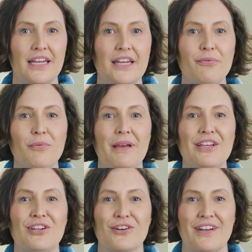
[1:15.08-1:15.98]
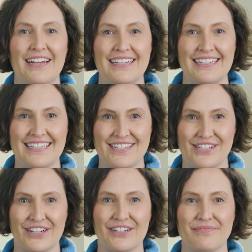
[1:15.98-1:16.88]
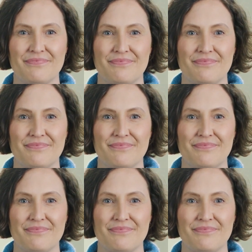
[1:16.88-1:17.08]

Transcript: it will make urinating easier.